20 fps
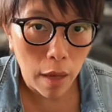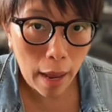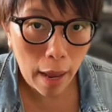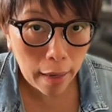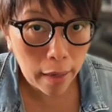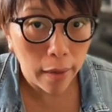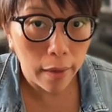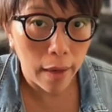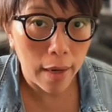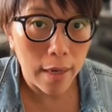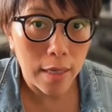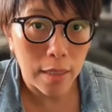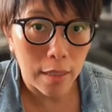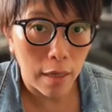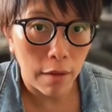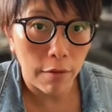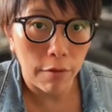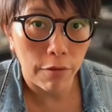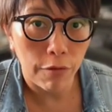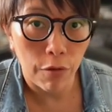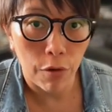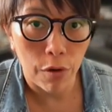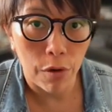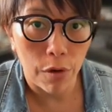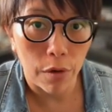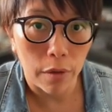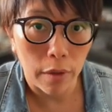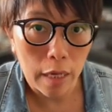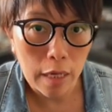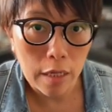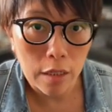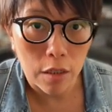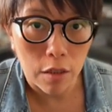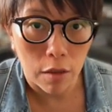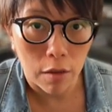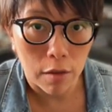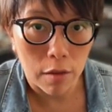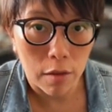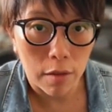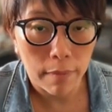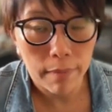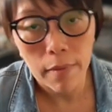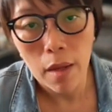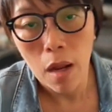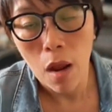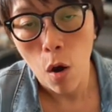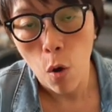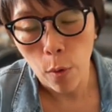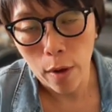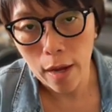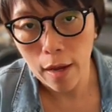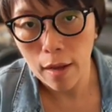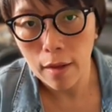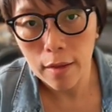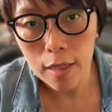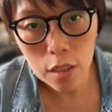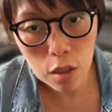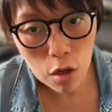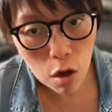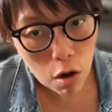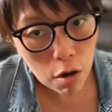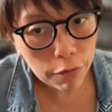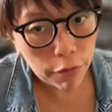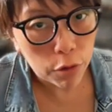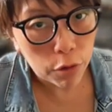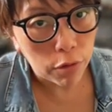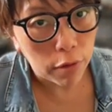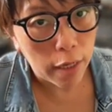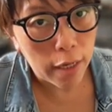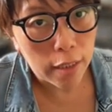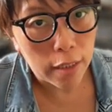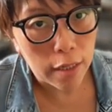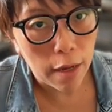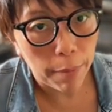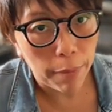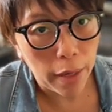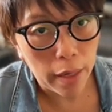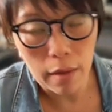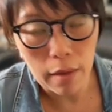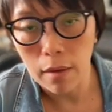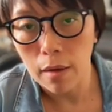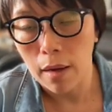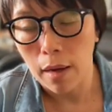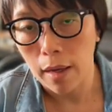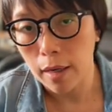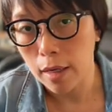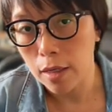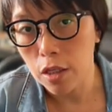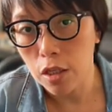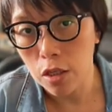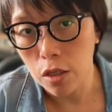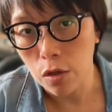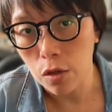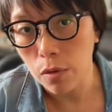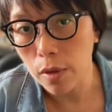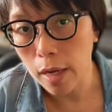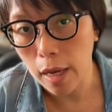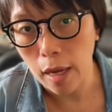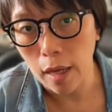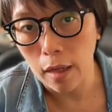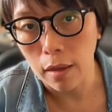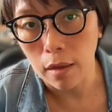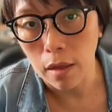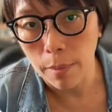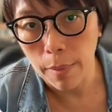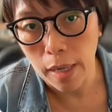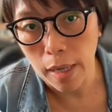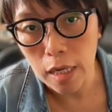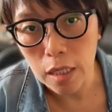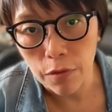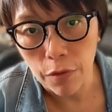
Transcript: analyze that for your next stocks. Okay, that's all for today's update, and I see you again in my next